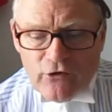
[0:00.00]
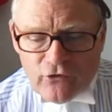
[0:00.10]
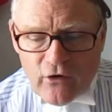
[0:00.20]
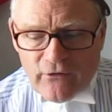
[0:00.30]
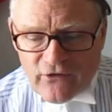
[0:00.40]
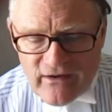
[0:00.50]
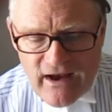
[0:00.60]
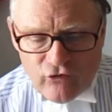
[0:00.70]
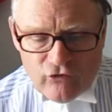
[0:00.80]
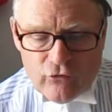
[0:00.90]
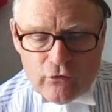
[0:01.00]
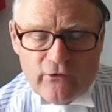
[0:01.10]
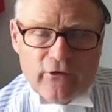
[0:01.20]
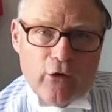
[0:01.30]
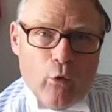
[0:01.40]
Transnational,
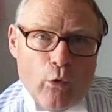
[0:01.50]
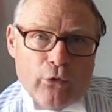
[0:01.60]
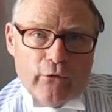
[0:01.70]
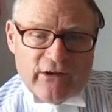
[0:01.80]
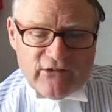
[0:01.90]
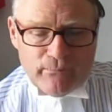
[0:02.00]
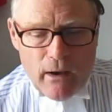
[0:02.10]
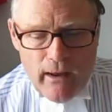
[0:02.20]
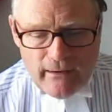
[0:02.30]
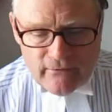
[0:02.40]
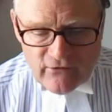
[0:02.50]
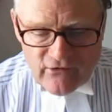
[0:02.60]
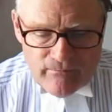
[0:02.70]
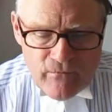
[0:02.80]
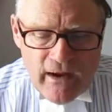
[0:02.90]
as the author
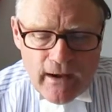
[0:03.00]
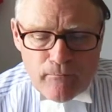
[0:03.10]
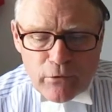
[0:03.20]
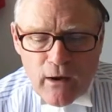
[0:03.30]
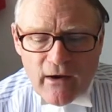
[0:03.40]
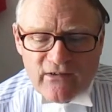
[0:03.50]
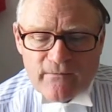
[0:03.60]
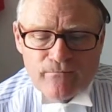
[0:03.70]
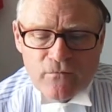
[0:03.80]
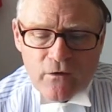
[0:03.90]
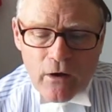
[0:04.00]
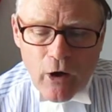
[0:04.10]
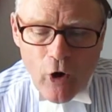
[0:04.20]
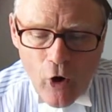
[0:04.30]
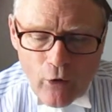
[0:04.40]
explains, implies
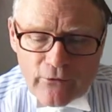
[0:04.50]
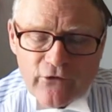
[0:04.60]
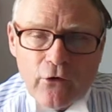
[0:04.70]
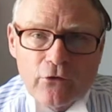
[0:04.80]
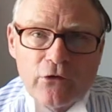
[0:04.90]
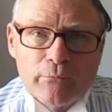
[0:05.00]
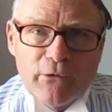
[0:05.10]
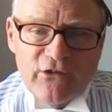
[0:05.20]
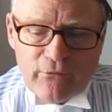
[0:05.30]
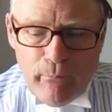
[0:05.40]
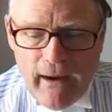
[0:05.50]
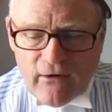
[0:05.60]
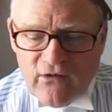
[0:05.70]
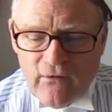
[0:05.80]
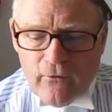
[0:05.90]
a horizontal
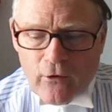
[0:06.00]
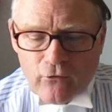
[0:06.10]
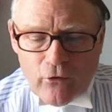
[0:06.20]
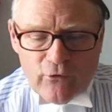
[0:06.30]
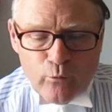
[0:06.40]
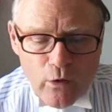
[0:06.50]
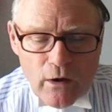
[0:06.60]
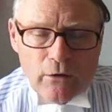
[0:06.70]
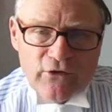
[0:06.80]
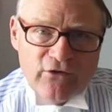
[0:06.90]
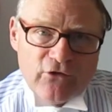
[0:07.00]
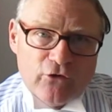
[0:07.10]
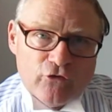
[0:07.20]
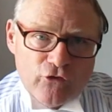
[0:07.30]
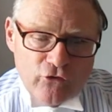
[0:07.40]
perspective across world
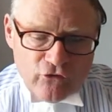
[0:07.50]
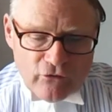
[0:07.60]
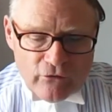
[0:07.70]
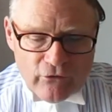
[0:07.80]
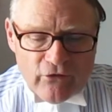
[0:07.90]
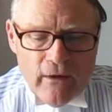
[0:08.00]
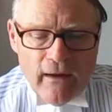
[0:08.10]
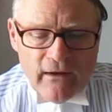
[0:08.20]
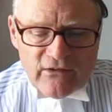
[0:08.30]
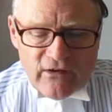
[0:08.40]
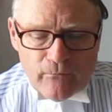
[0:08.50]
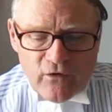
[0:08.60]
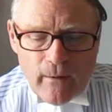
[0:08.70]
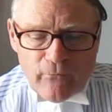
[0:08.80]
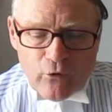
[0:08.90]
institutions,
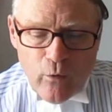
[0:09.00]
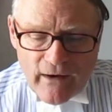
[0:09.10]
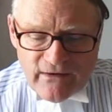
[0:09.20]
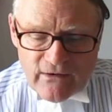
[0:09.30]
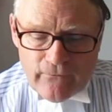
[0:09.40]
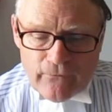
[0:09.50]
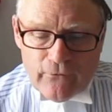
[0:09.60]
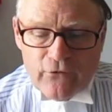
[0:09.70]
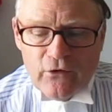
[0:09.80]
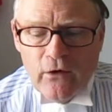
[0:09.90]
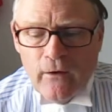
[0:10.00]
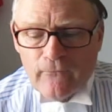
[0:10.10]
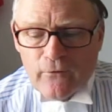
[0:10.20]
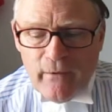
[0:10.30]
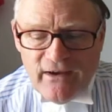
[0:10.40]
sometimes quite different
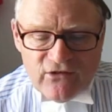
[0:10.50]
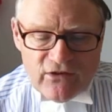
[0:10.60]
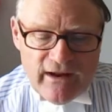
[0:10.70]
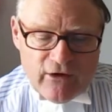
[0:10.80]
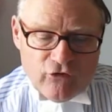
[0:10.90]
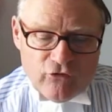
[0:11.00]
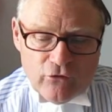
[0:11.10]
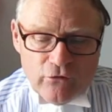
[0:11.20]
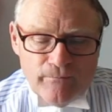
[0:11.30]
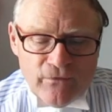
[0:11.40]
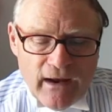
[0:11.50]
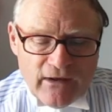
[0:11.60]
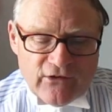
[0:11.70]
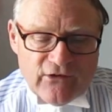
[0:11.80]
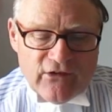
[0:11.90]
from international
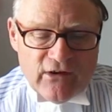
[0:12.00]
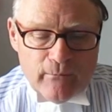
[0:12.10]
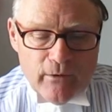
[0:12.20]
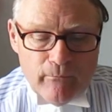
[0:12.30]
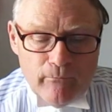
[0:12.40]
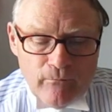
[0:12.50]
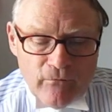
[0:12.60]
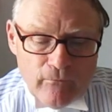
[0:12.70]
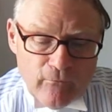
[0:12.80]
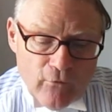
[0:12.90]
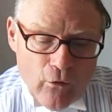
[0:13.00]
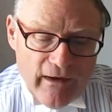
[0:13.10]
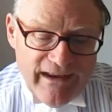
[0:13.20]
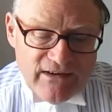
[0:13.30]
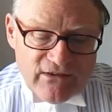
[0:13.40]
as a synonym for
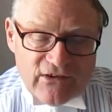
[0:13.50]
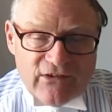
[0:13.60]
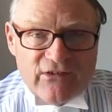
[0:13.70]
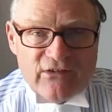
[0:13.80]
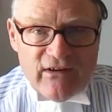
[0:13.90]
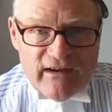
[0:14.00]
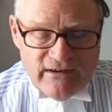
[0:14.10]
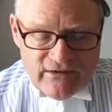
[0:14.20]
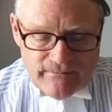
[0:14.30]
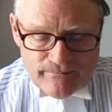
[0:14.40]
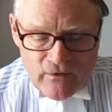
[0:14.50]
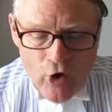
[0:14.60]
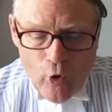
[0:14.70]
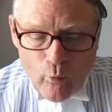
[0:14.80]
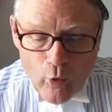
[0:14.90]
interstate.
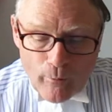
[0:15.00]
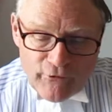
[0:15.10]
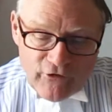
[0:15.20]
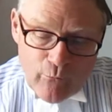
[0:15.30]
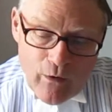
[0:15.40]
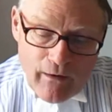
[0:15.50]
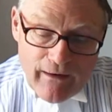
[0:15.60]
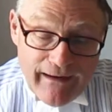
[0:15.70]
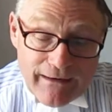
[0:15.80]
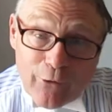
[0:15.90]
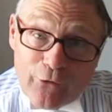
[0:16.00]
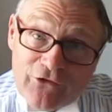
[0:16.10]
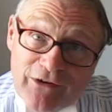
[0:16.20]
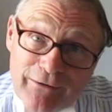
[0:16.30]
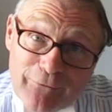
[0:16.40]
Whoops, one can get
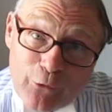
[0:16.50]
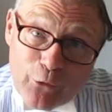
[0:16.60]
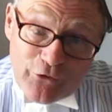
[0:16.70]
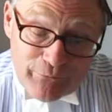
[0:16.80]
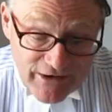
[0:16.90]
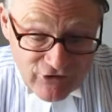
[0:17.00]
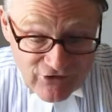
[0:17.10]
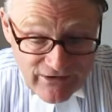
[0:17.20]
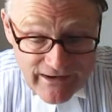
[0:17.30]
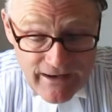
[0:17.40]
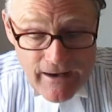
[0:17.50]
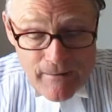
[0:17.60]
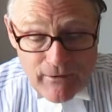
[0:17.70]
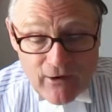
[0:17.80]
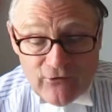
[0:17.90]
lost here, of course, immediately,
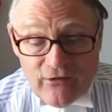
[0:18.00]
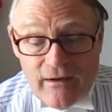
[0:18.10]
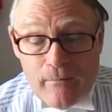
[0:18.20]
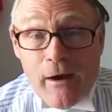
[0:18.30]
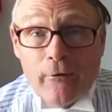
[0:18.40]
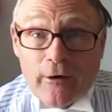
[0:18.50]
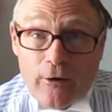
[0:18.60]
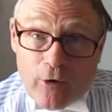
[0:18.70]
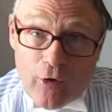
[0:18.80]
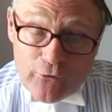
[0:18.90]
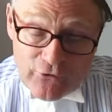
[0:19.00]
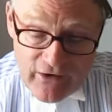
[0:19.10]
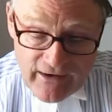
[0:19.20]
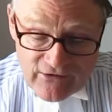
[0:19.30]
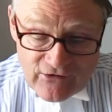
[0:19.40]
because in the American
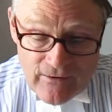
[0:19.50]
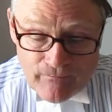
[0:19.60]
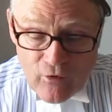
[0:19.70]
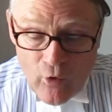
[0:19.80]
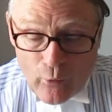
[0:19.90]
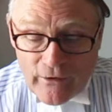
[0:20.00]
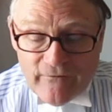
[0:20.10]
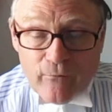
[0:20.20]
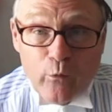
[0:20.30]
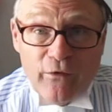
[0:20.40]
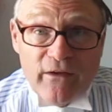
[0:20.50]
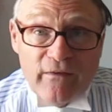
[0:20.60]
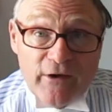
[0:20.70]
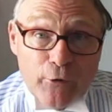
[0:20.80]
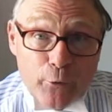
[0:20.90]
context, or even within
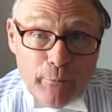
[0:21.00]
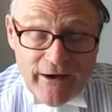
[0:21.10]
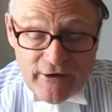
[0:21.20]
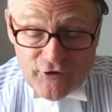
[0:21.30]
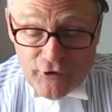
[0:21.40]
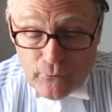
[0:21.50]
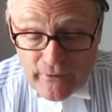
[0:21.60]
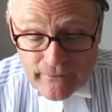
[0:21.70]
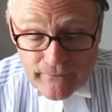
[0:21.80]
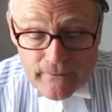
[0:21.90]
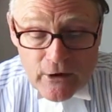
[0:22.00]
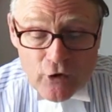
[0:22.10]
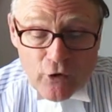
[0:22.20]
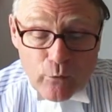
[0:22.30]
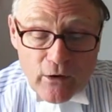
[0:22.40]
the European Union,
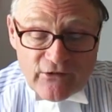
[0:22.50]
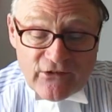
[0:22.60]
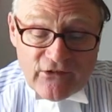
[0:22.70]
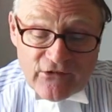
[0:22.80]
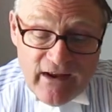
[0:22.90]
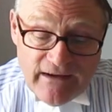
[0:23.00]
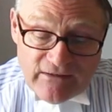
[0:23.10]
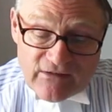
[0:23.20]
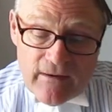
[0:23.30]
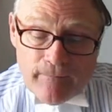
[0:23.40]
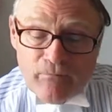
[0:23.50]
the word state